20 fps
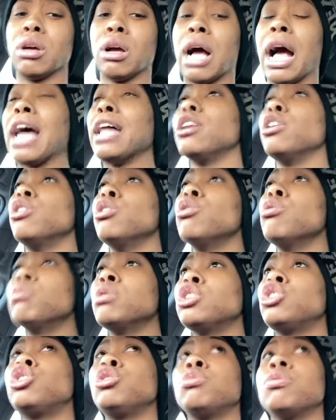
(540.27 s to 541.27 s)
I knew
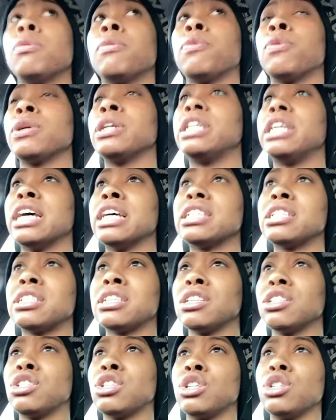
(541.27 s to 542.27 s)
what you were
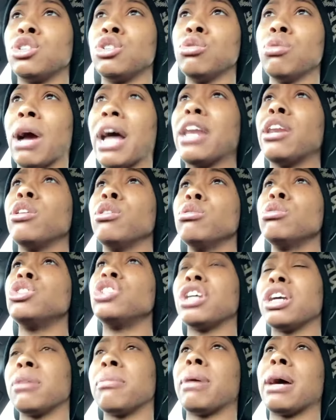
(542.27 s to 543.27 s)
predestined to do. I knew
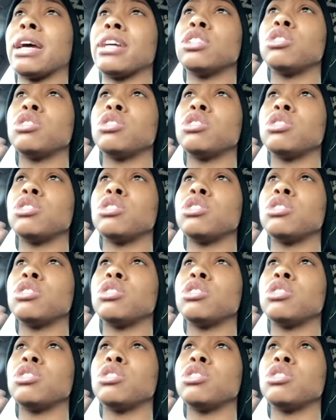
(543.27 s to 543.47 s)
Jeremiah